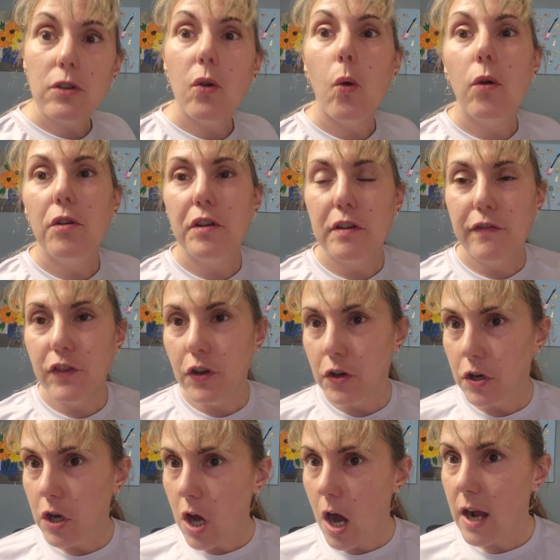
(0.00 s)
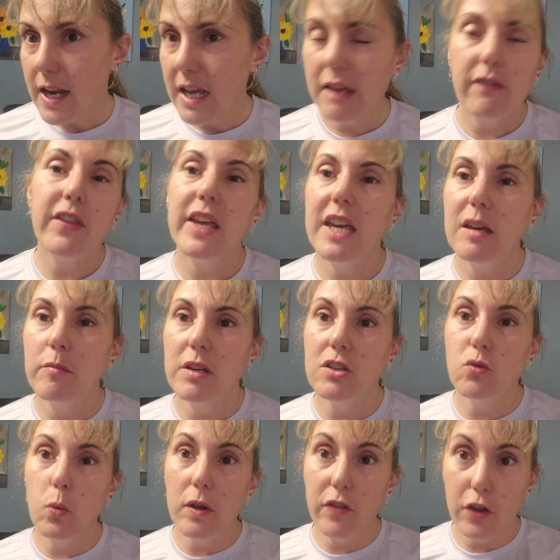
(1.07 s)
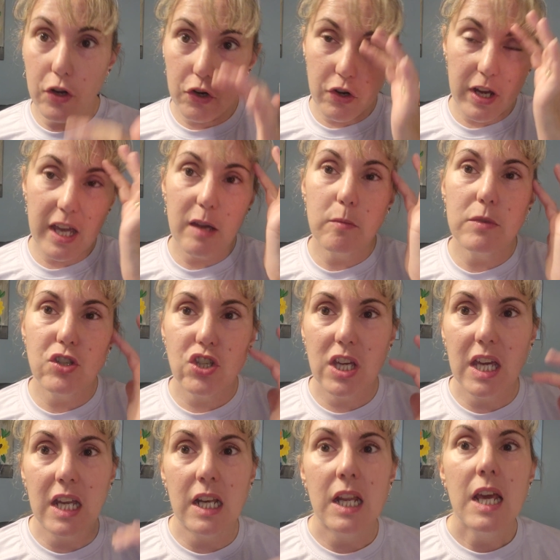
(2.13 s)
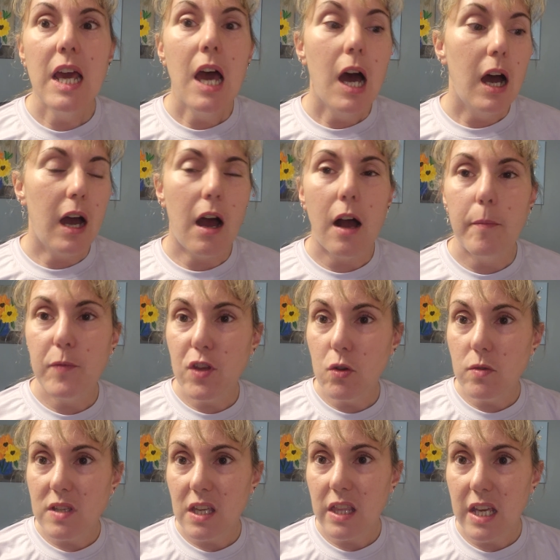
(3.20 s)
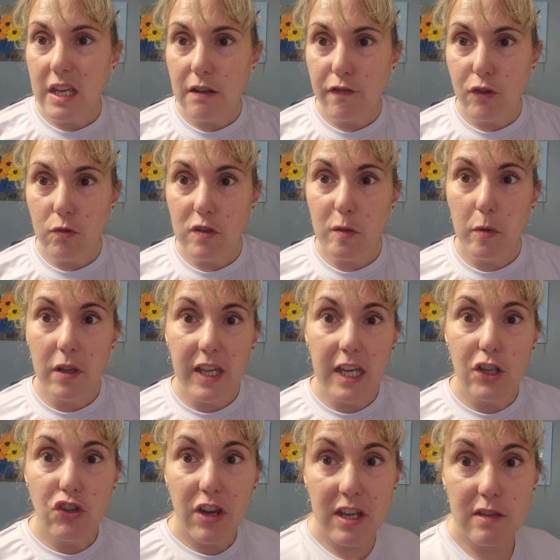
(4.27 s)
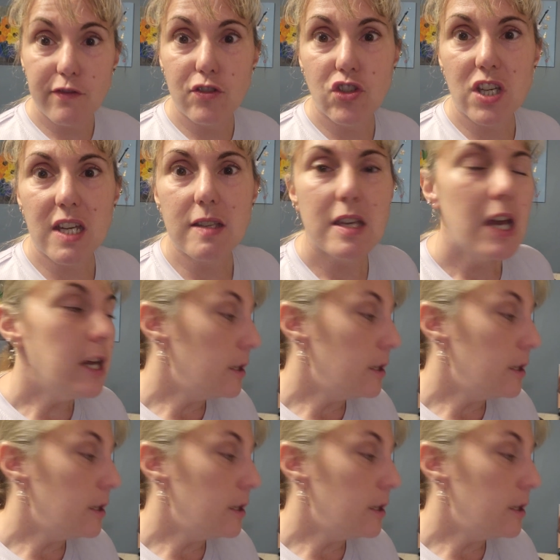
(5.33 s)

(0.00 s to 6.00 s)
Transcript: or if you're cutting the image with your Cricut machine using the infusible ink transfer sheets,